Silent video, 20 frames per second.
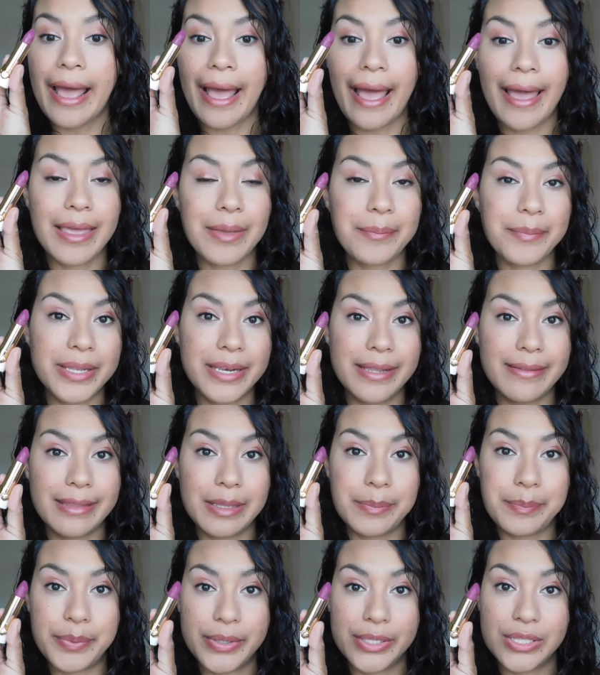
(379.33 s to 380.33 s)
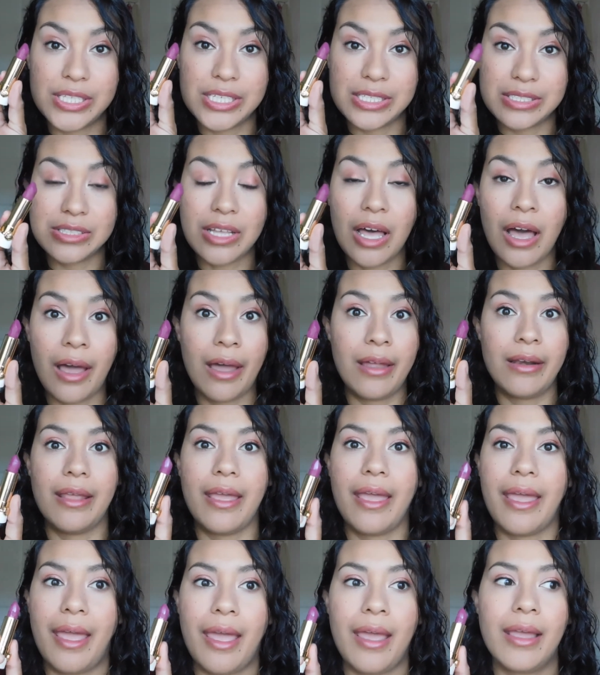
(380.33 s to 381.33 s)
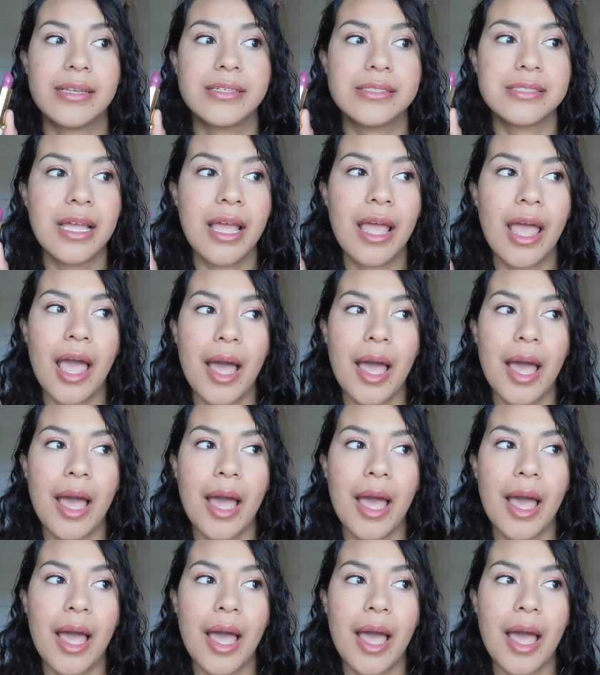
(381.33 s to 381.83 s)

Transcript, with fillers: i immediately put this on and